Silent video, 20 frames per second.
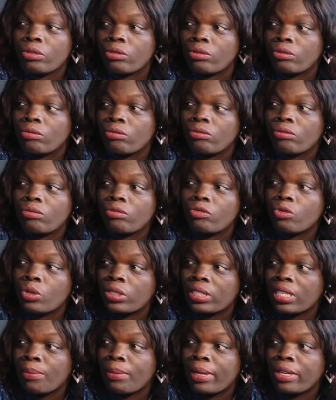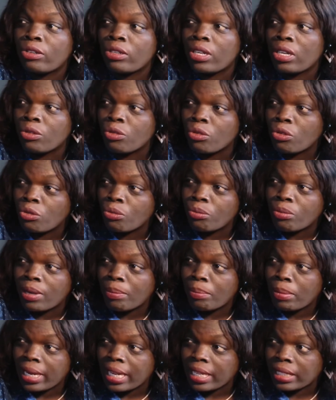on watermelon and
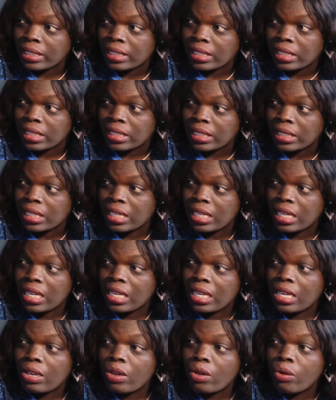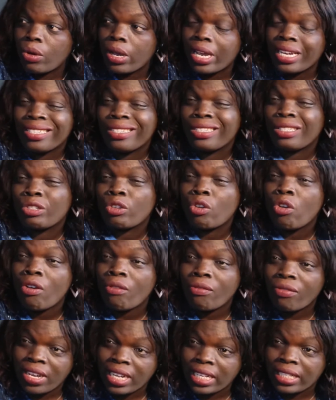cucumber planting. I
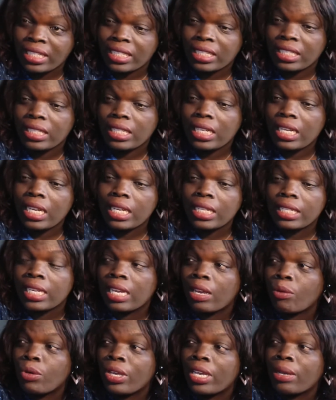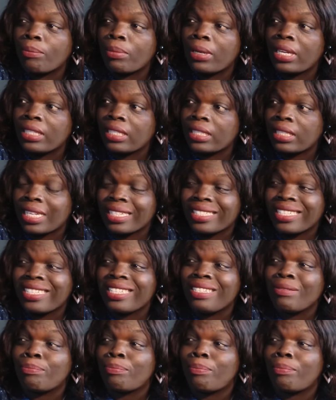discovered that we can plant it at
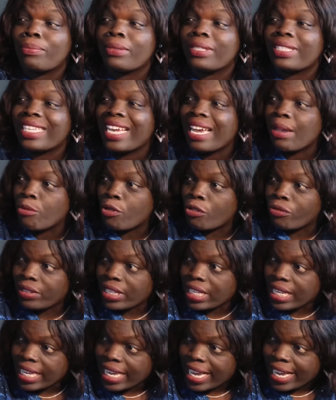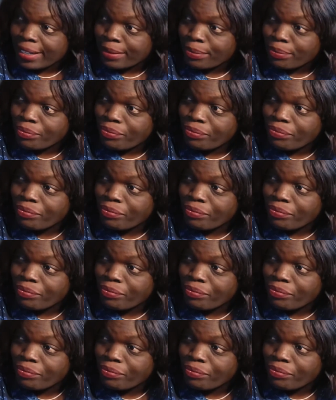any time of the year.